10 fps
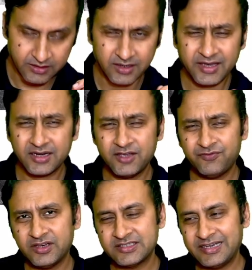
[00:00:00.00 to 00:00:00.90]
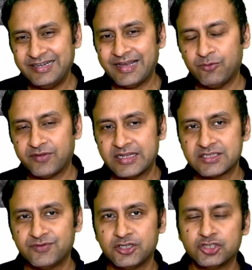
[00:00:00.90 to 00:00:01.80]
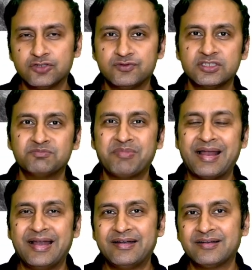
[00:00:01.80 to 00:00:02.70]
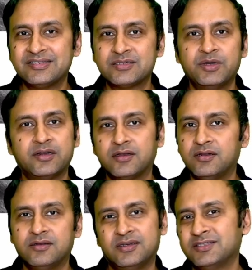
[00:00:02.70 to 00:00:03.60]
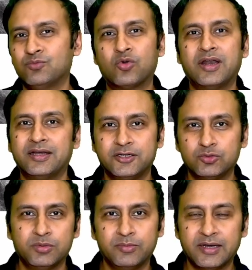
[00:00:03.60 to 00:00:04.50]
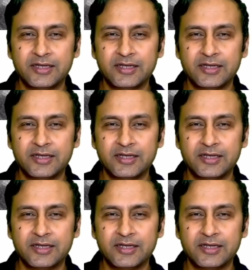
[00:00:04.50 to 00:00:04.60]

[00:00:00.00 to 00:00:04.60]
Again, if there is any type of calcification which is bilateral symmetrical, it is more likely to be benign.